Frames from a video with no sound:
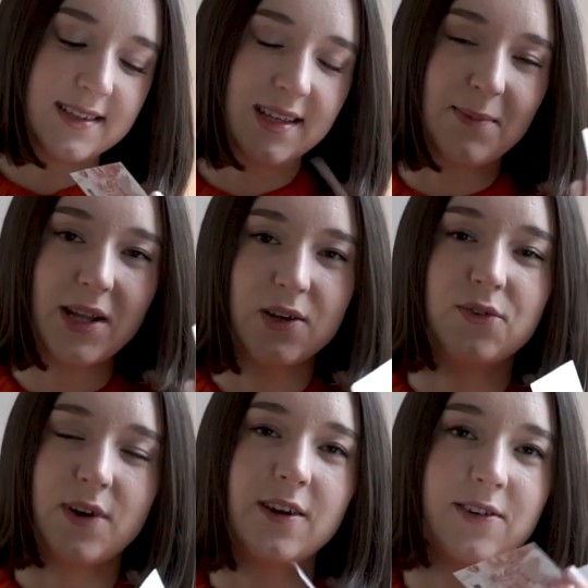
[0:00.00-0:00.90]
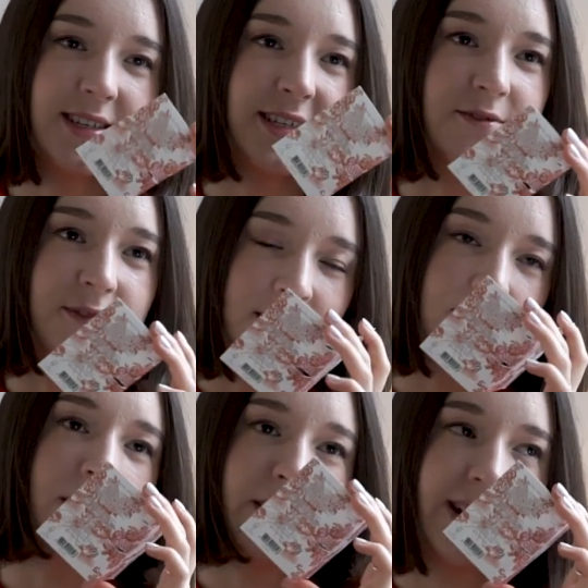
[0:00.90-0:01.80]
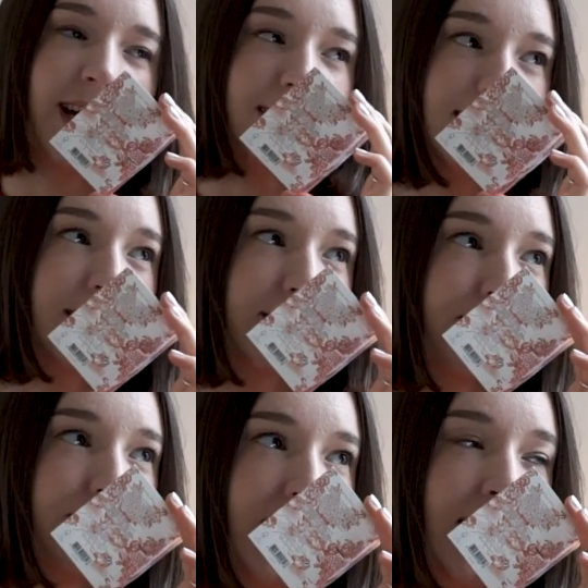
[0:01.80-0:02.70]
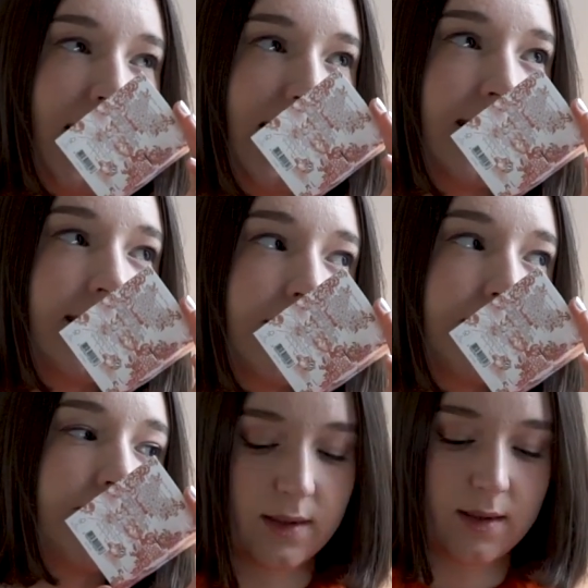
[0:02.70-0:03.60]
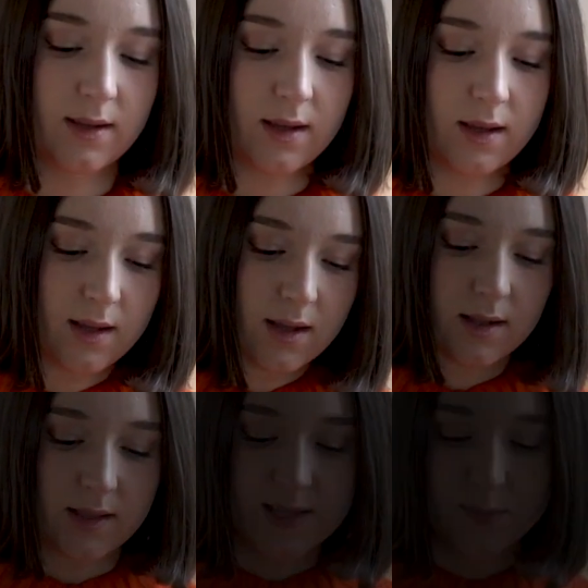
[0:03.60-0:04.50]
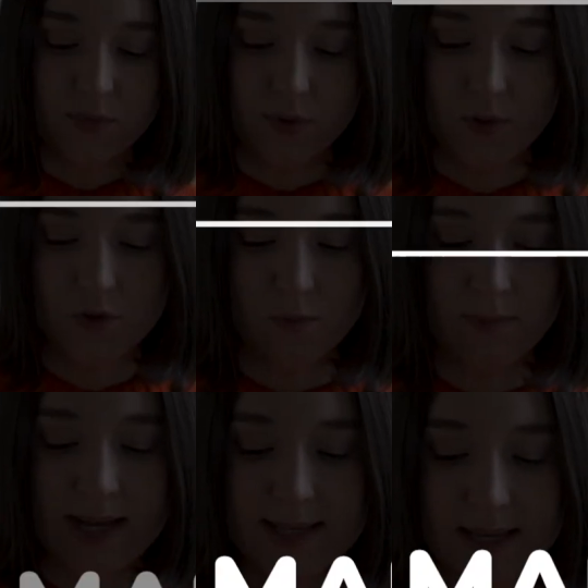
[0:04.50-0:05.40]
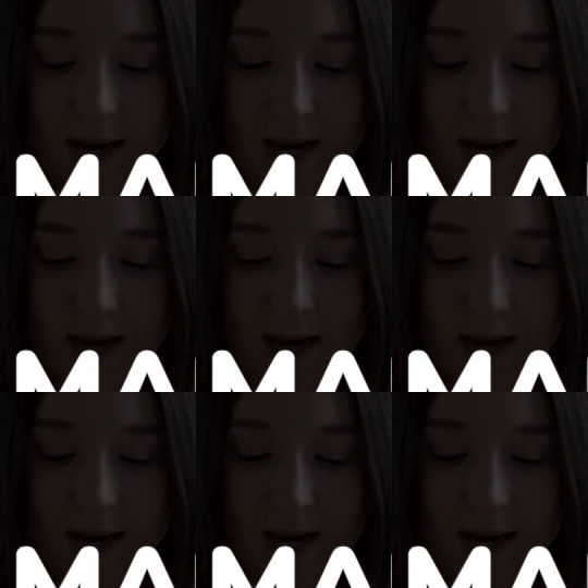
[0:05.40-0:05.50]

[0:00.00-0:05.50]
Tomato fragrance is very nice. I like it. Let's move on to Musk